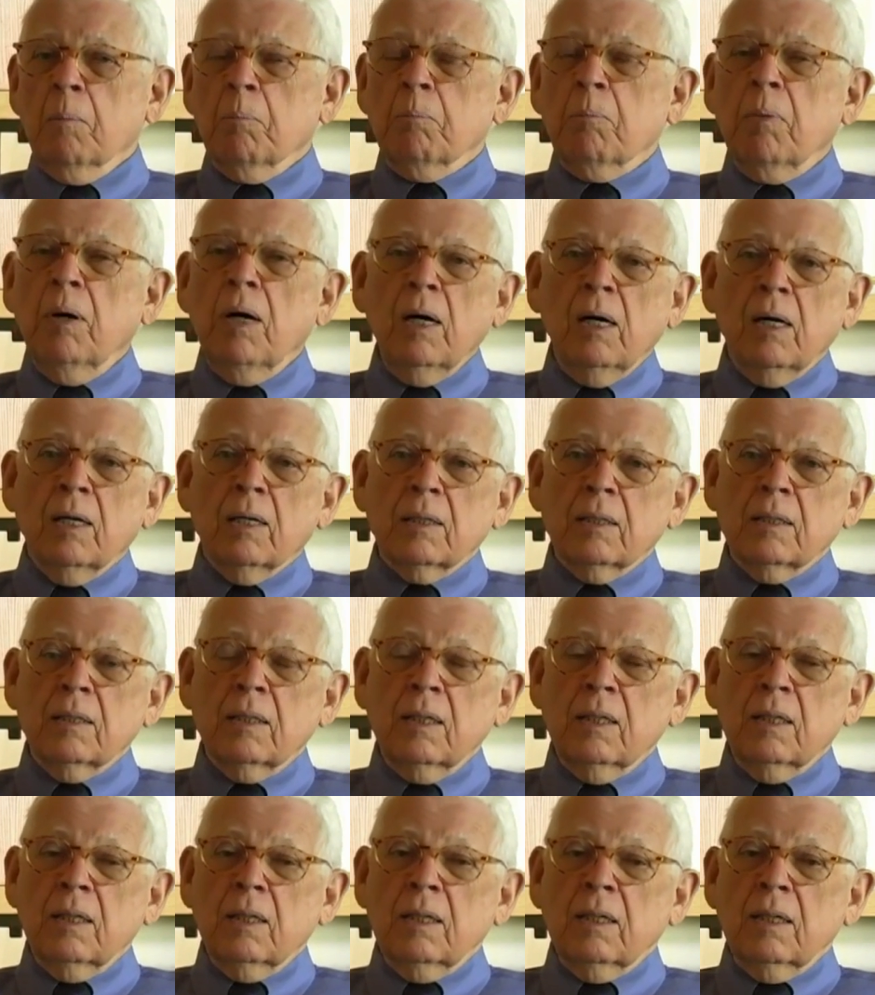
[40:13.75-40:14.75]
But
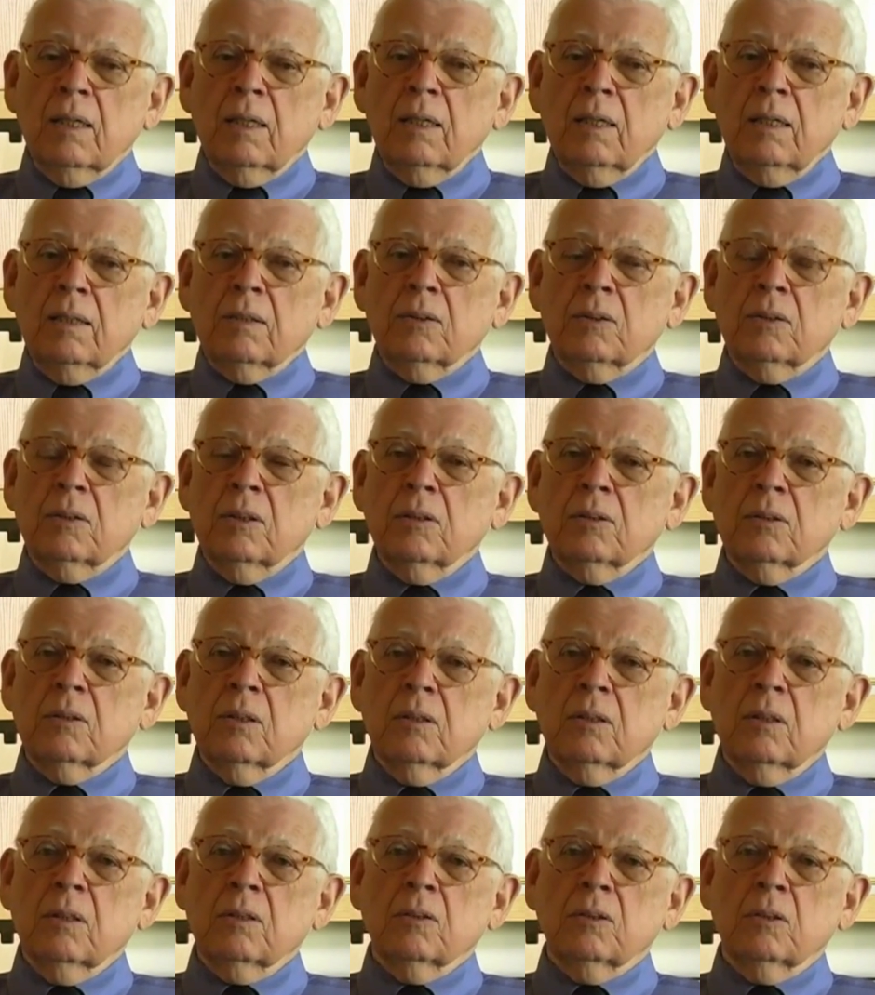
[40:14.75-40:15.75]
he
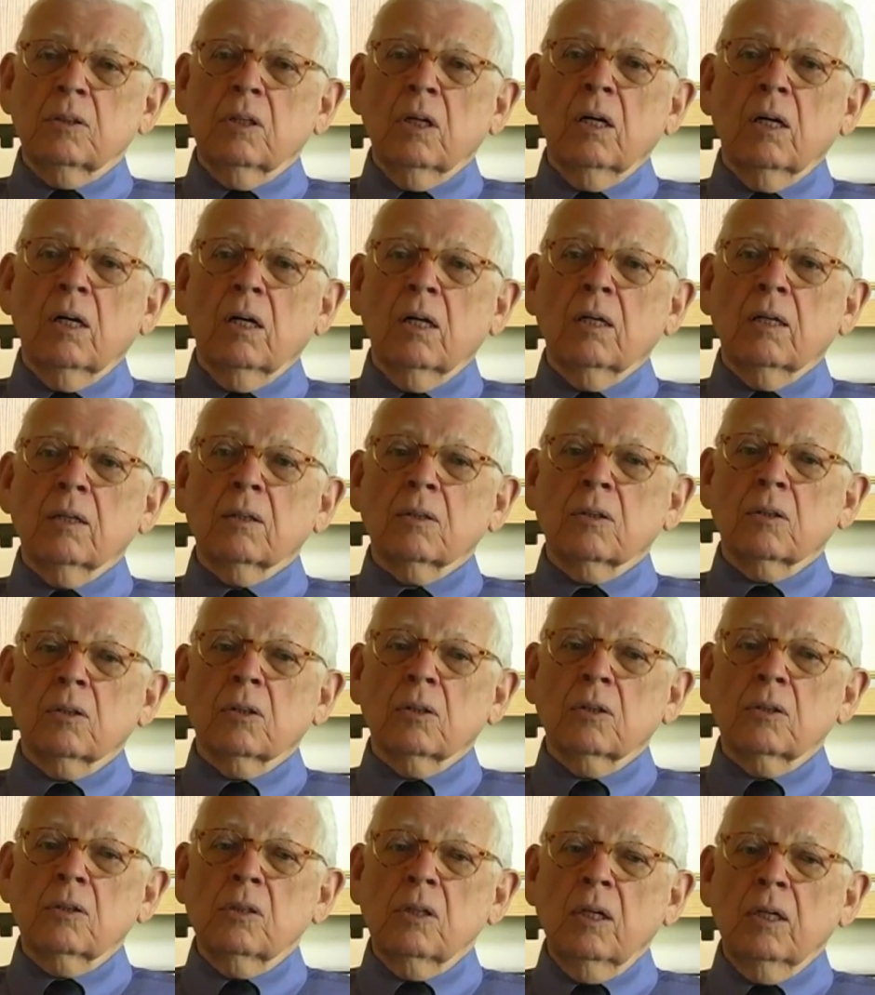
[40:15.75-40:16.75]
insisted that jihad
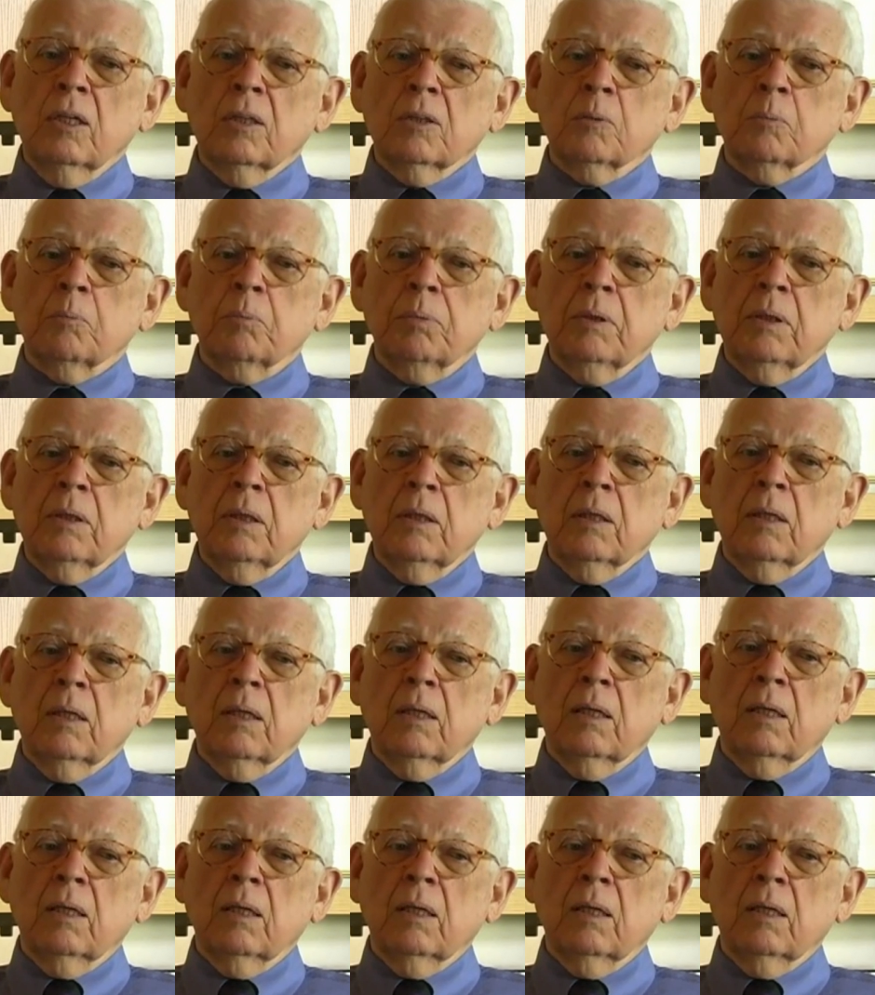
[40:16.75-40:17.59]
could not be